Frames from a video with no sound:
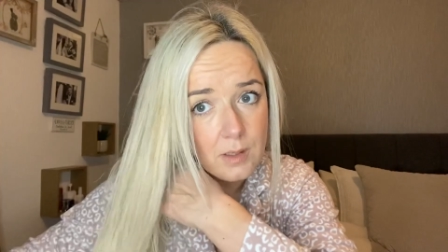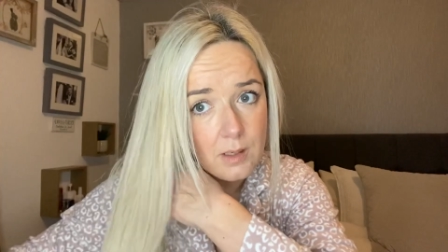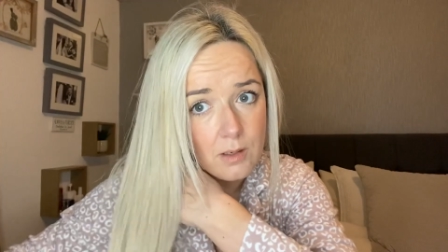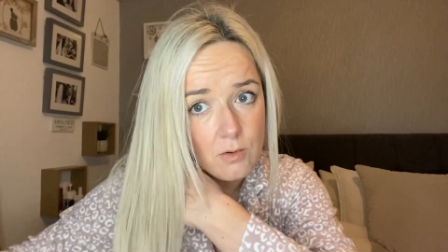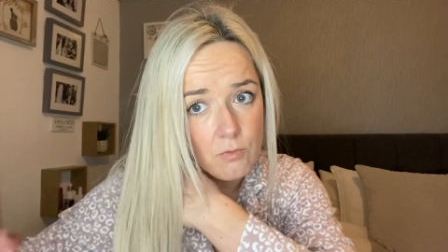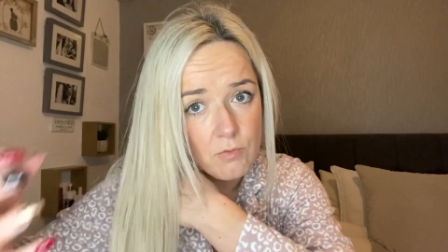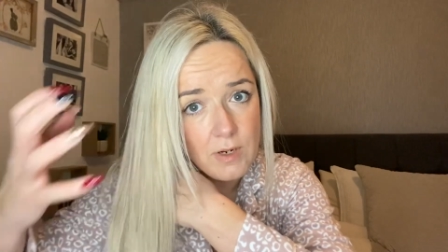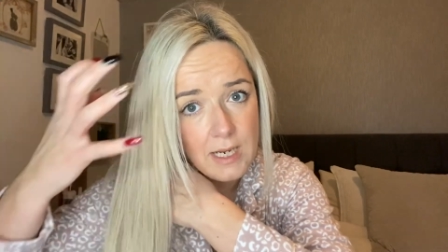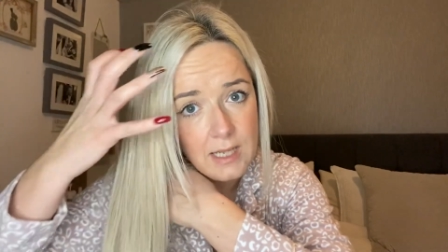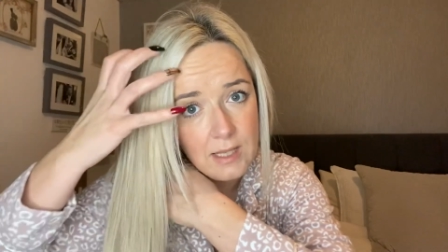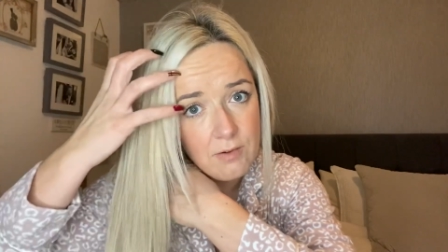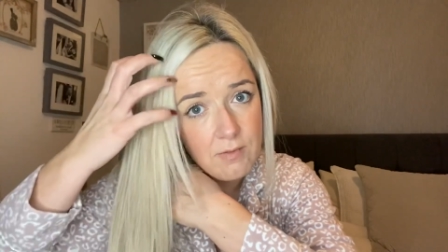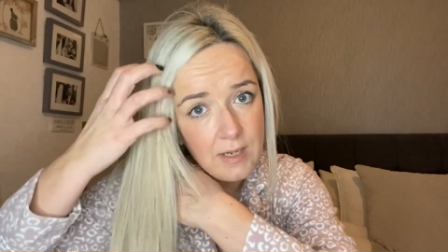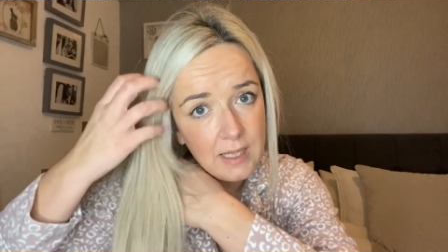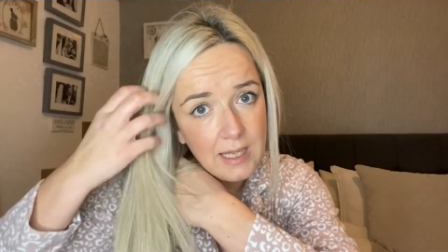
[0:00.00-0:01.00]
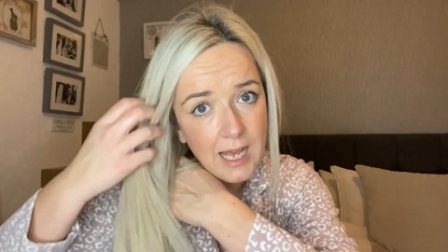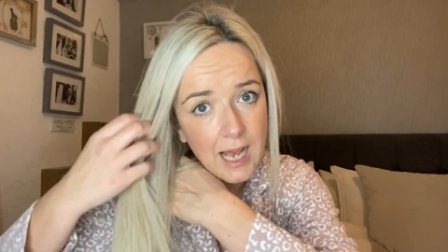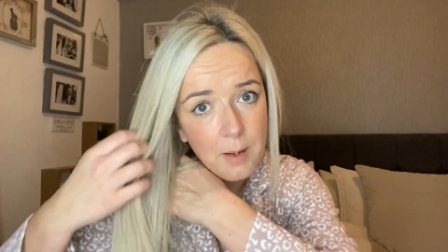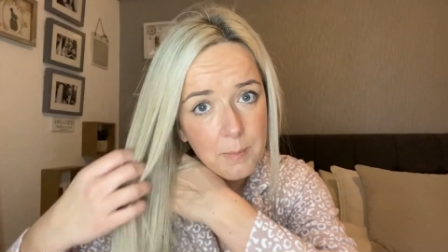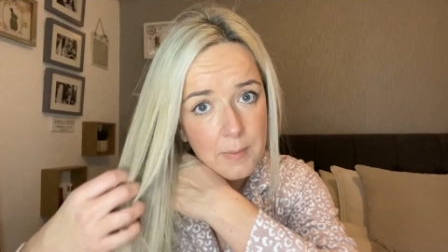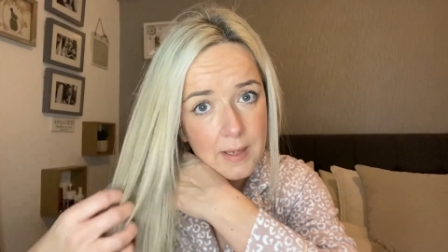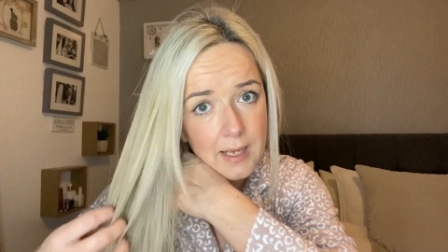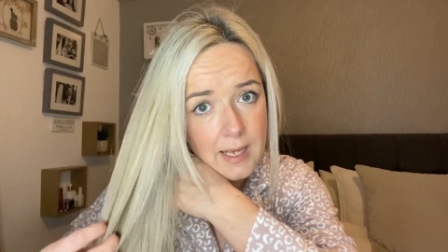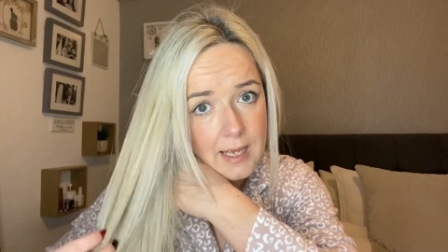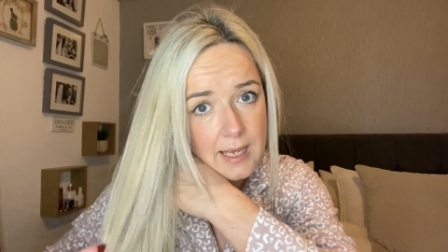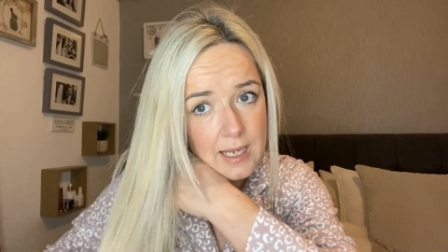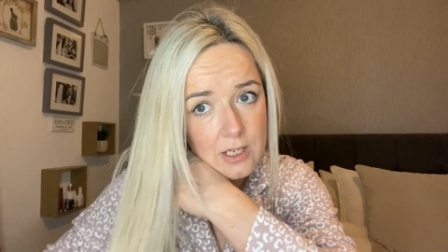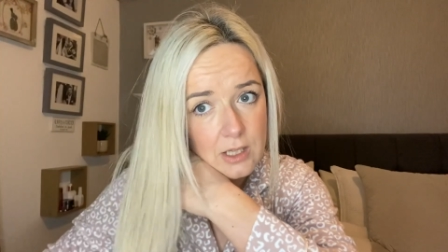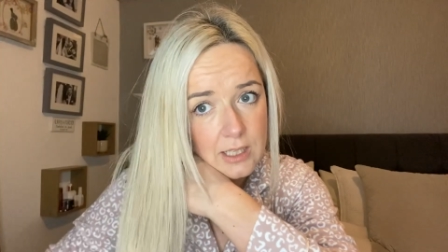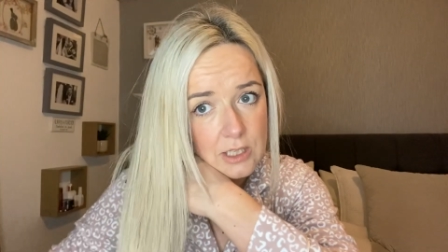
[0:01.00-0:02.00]
Really happy.
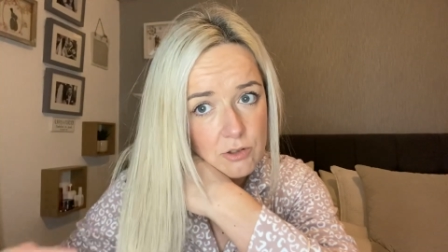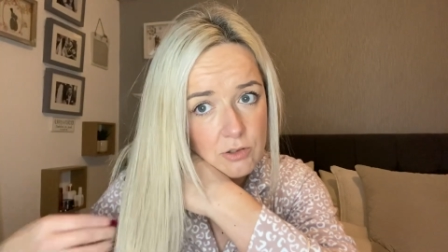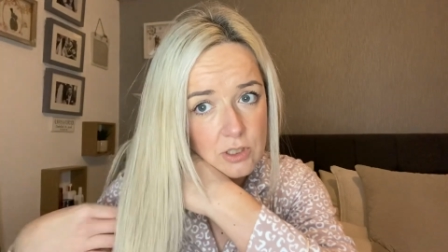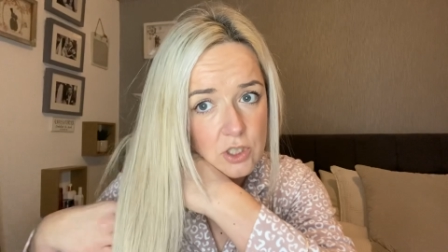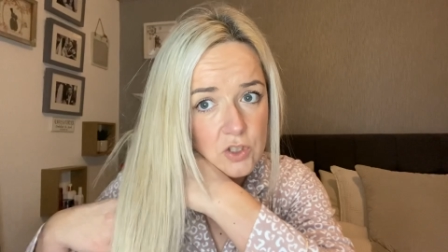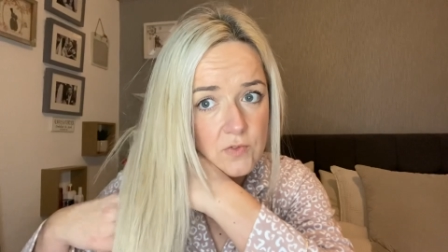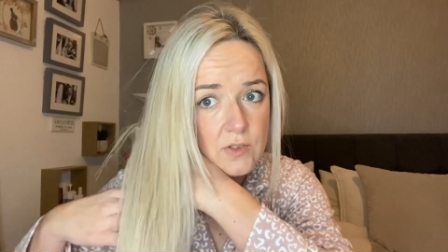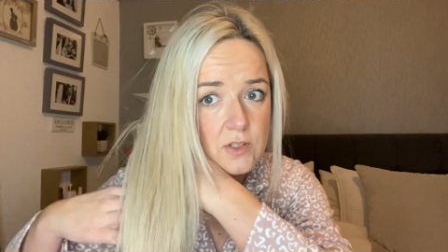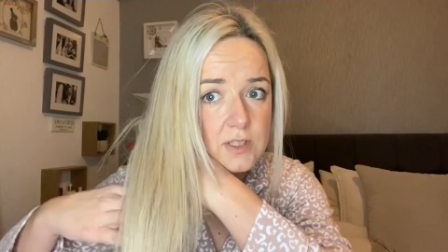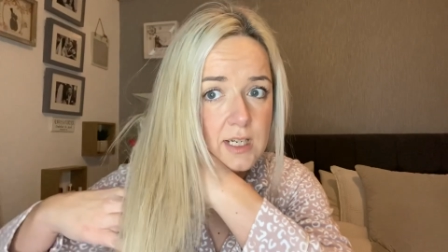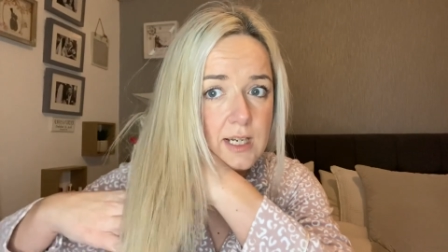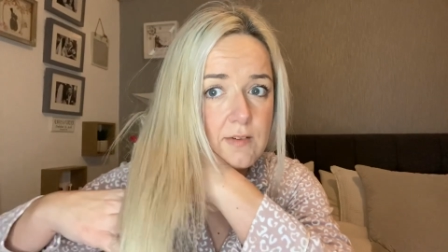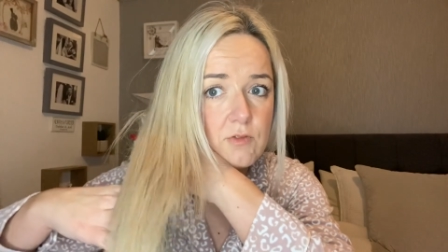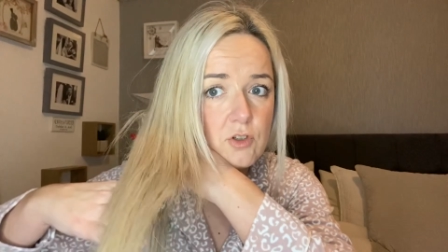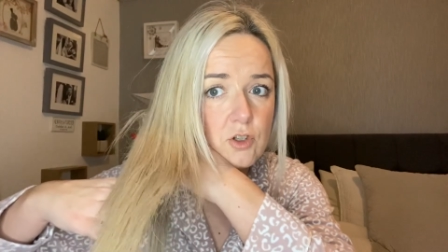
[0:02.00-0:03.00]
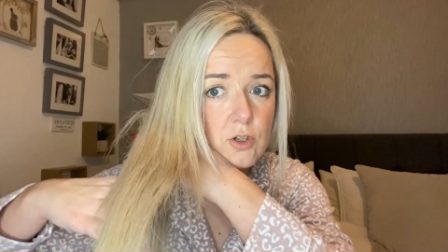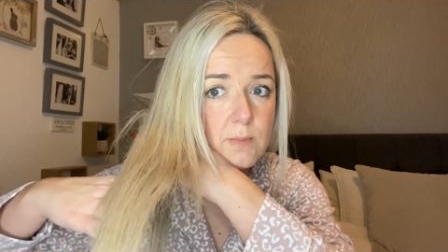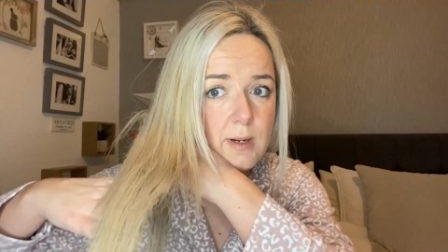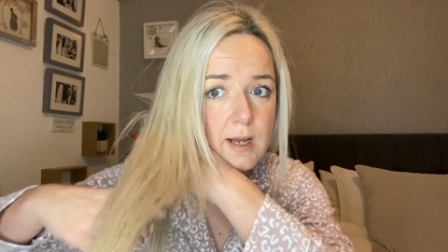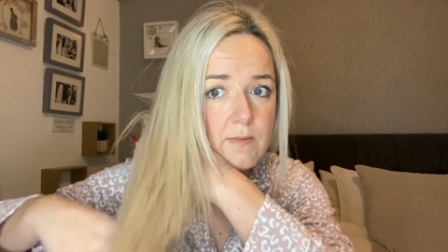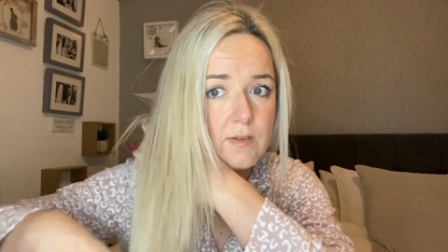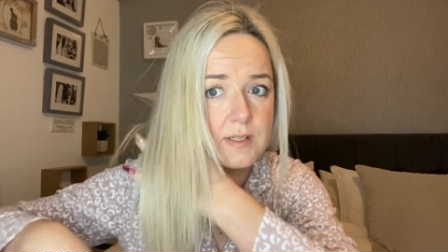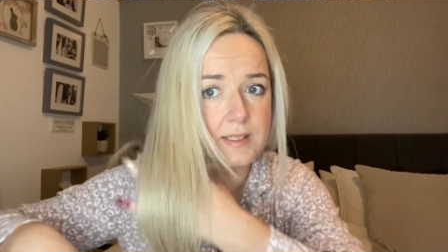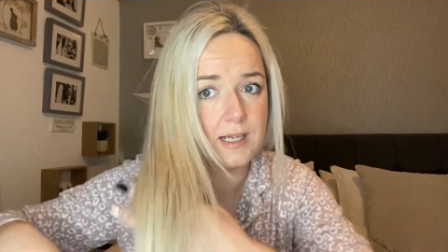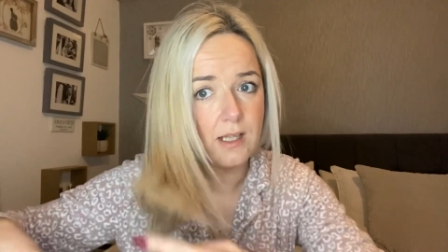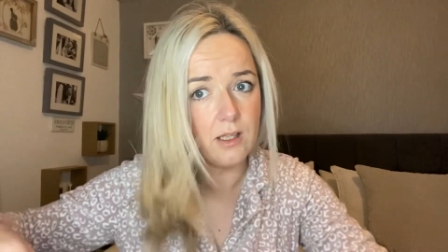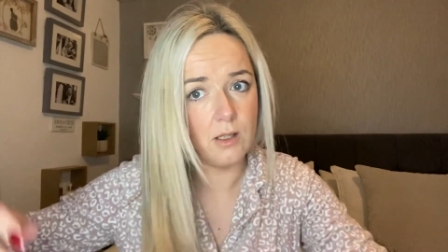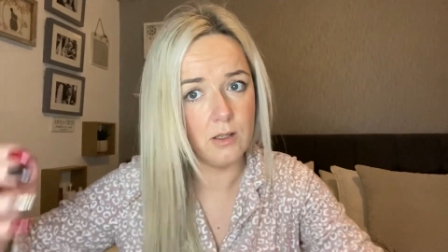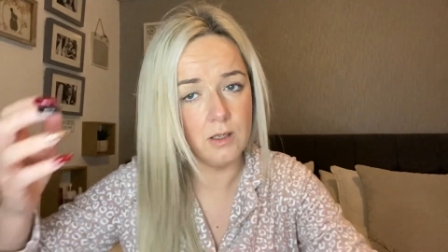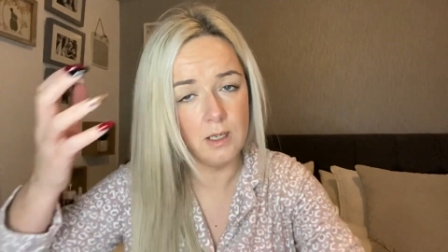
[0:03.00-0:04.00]
It literally just feels like I've just come out of the
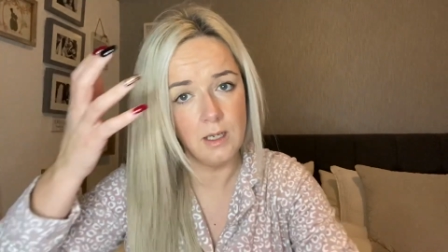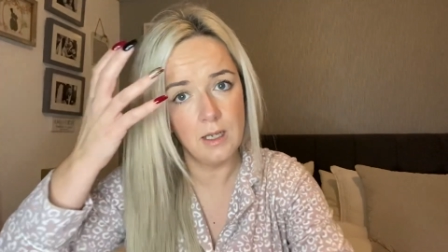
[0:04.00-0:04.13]
salon.